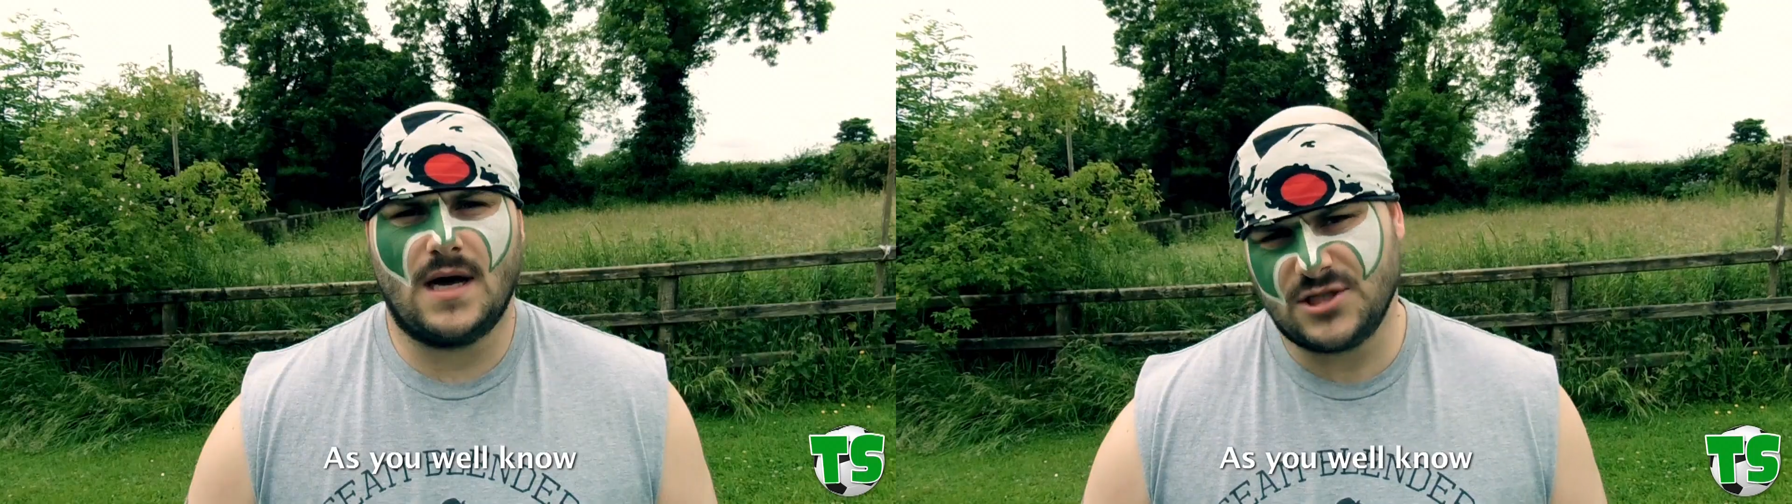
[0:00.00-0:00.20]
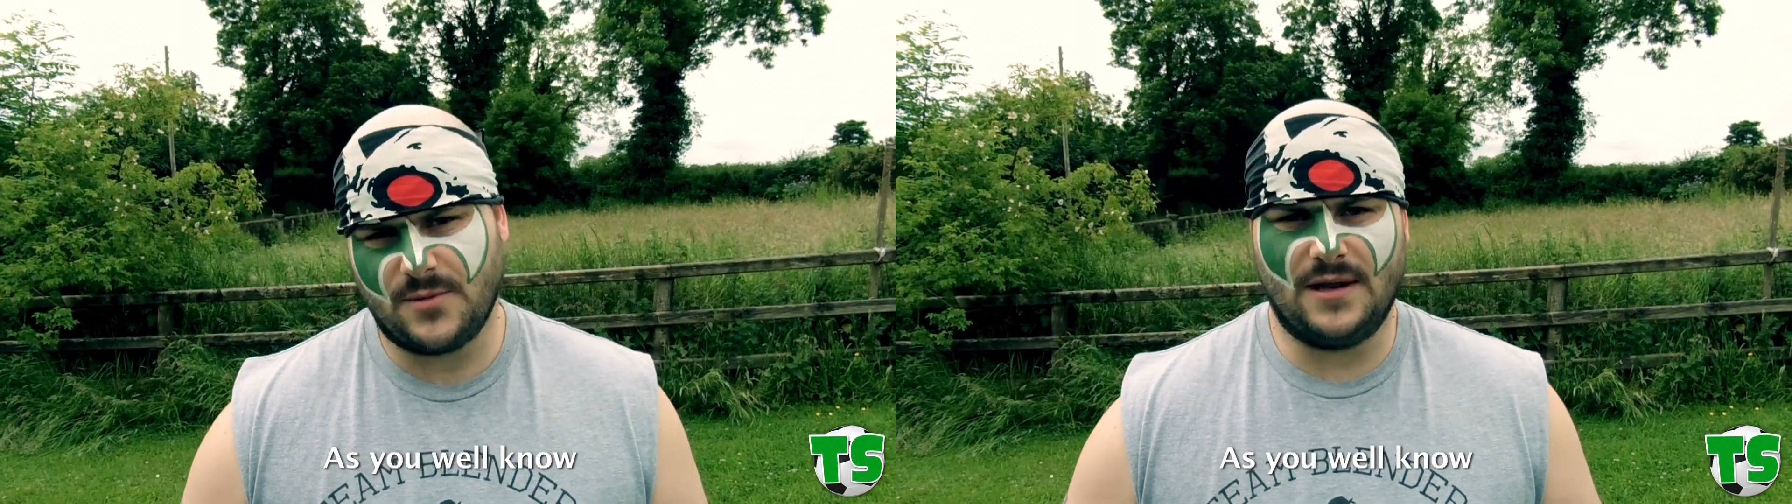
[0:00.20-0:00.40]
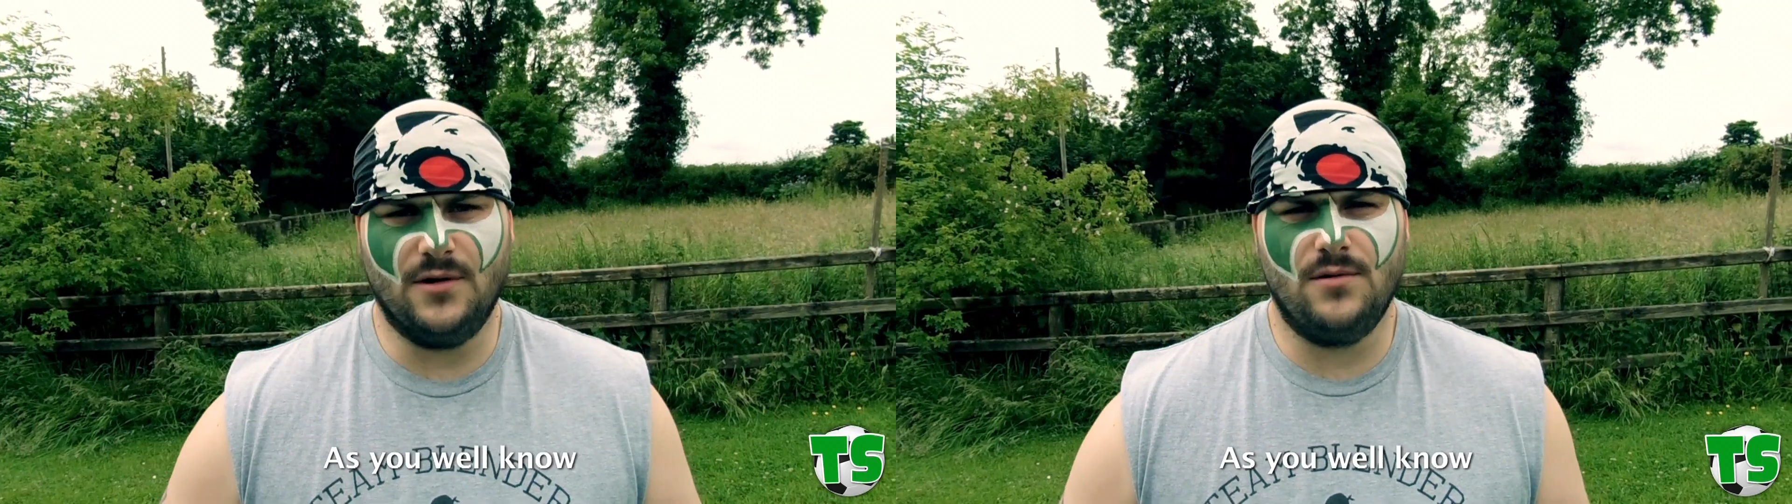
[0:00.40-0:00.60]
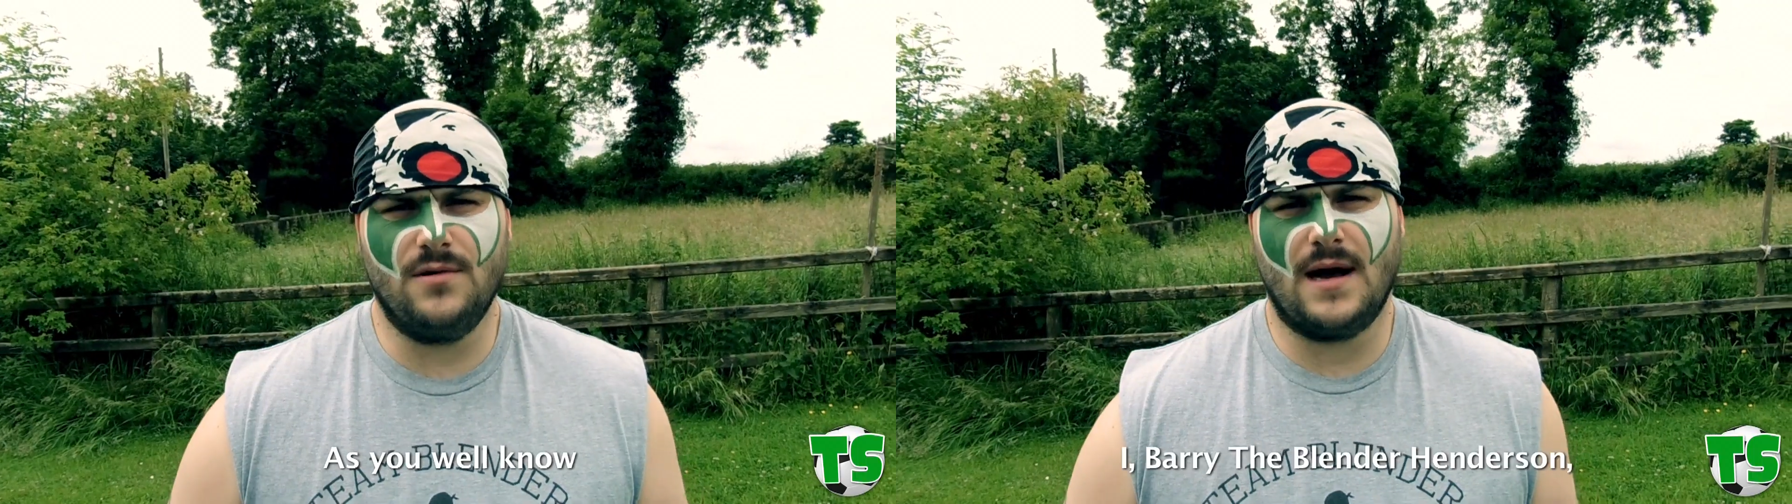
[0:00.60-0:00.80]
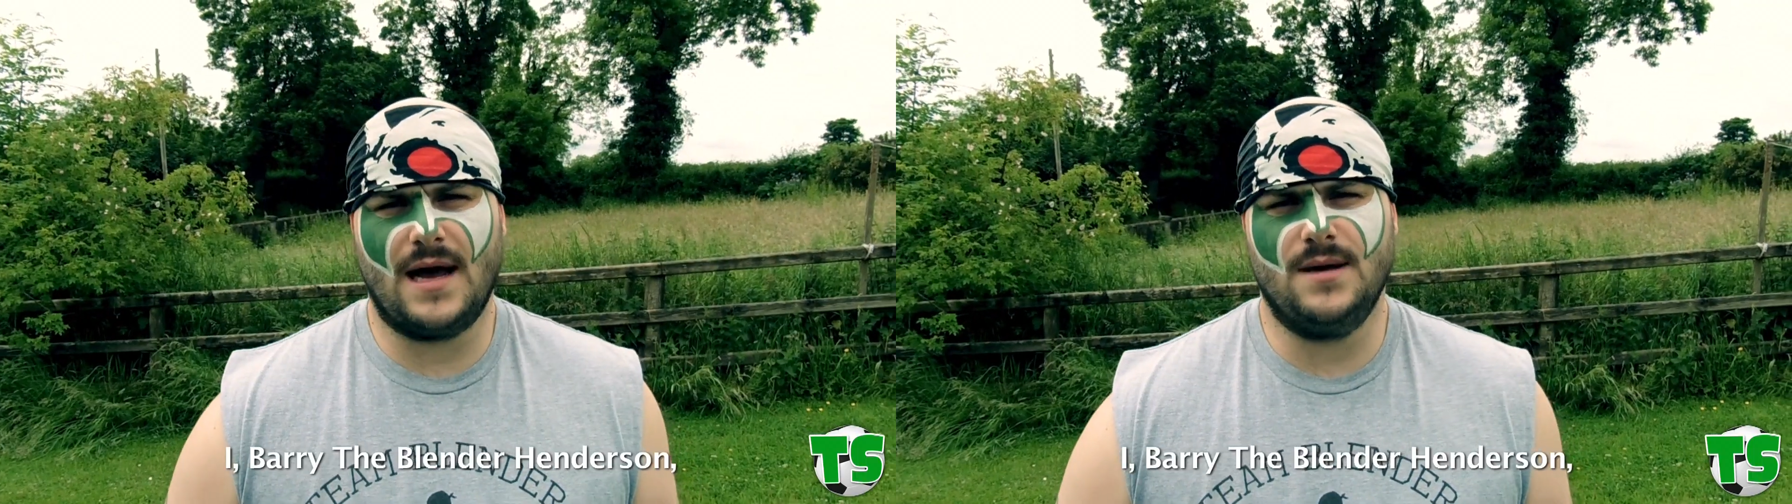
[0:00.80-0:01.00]
As you well
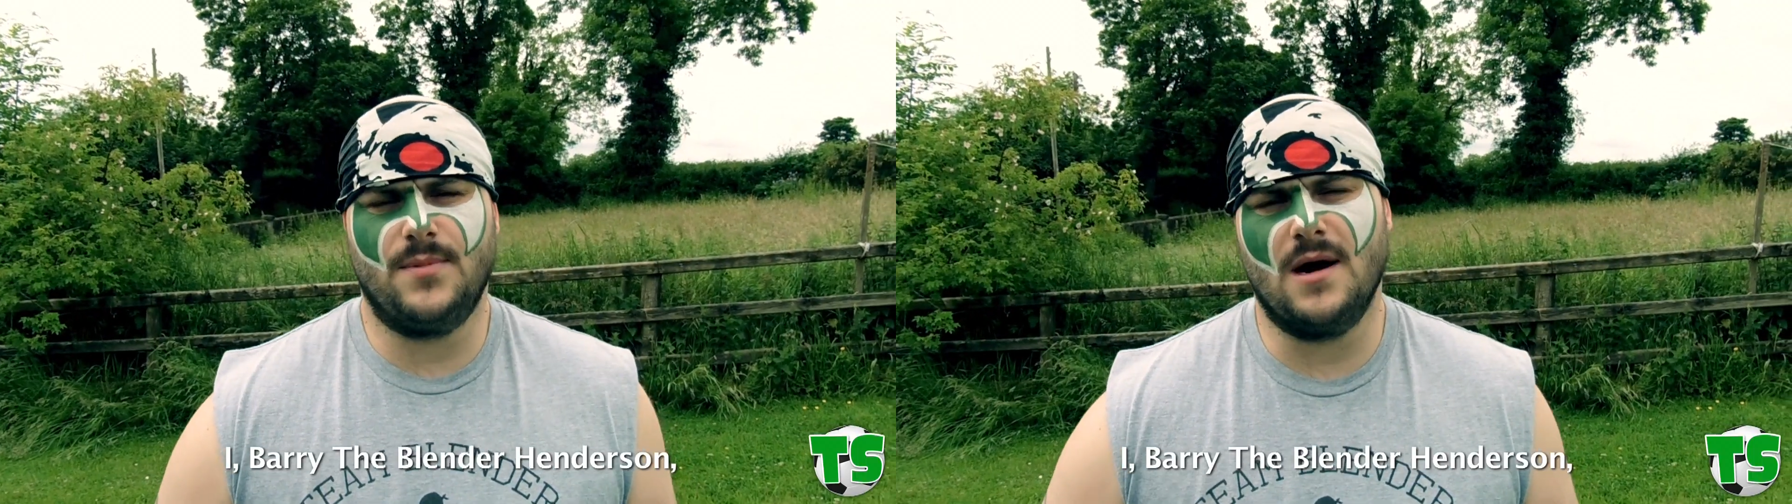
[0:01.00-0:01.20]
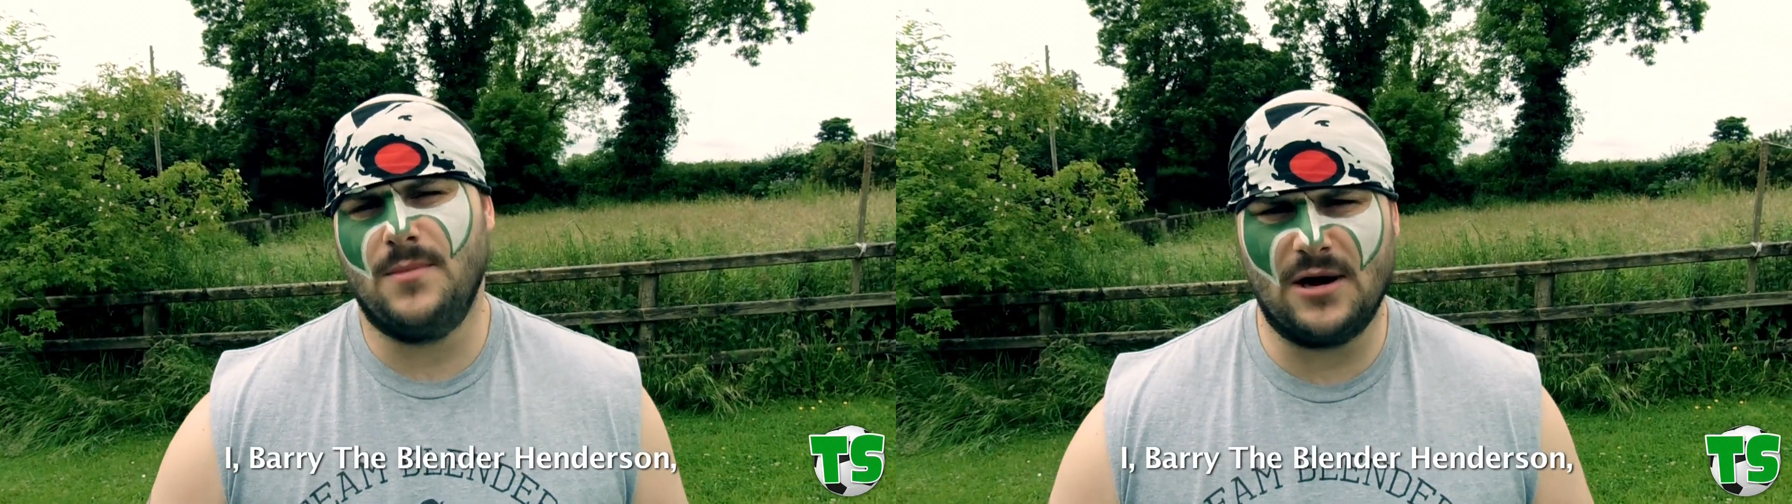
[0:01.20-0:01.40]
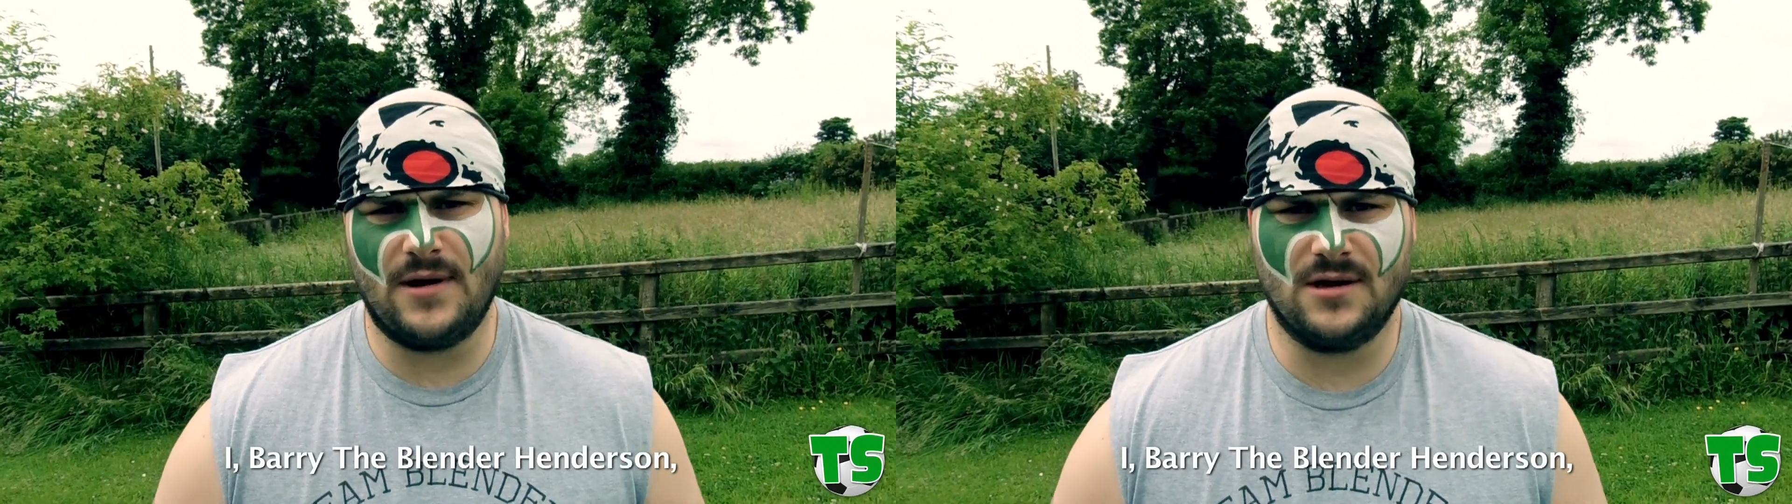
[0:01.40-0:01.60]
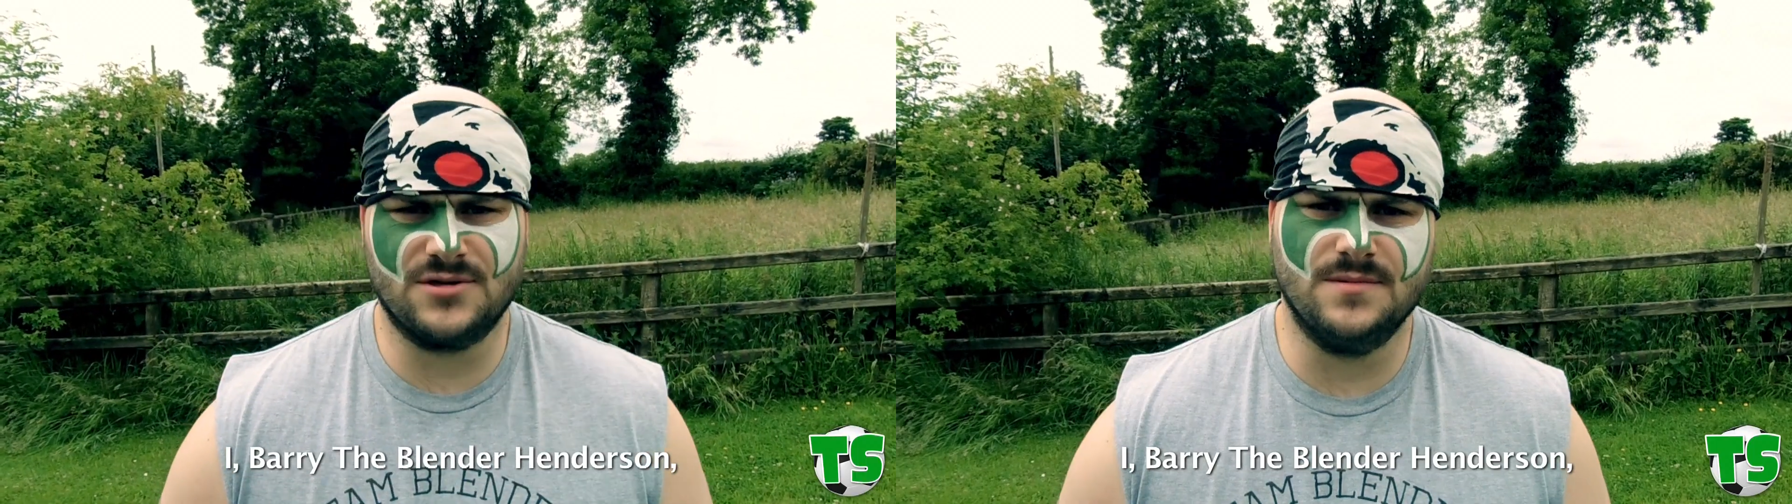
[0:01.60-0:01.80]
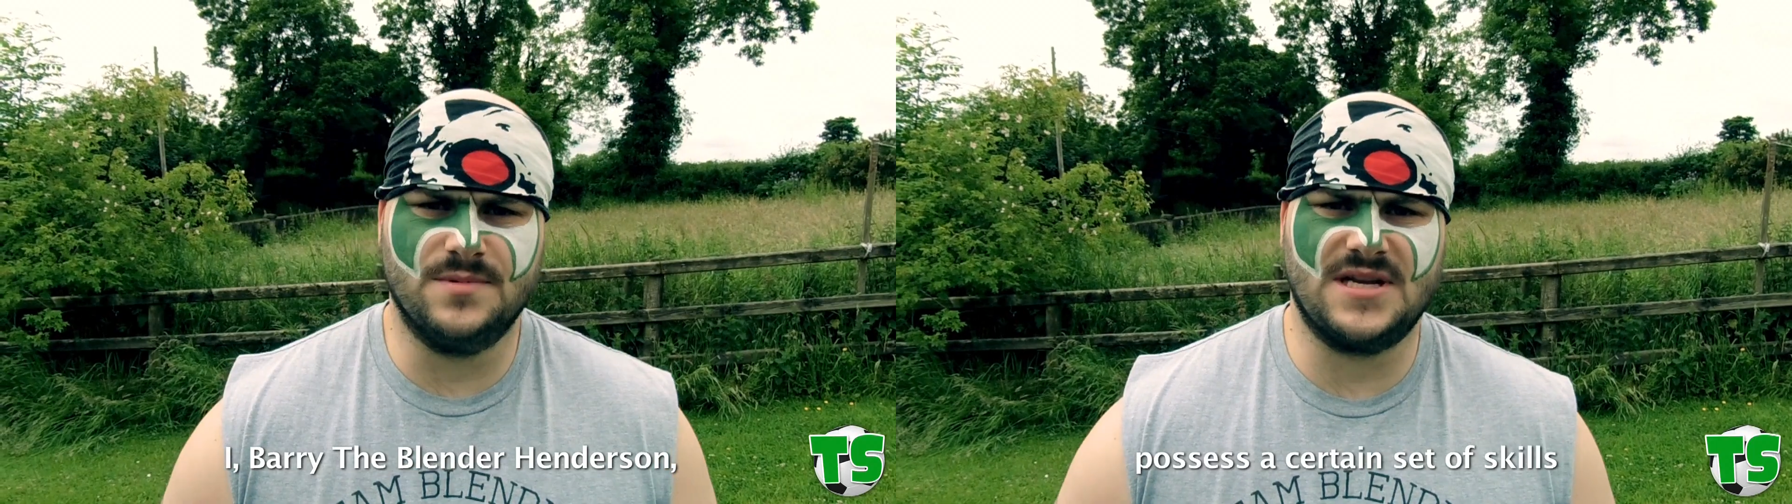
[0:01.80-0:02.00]
know, I, Barry Blender Henderson,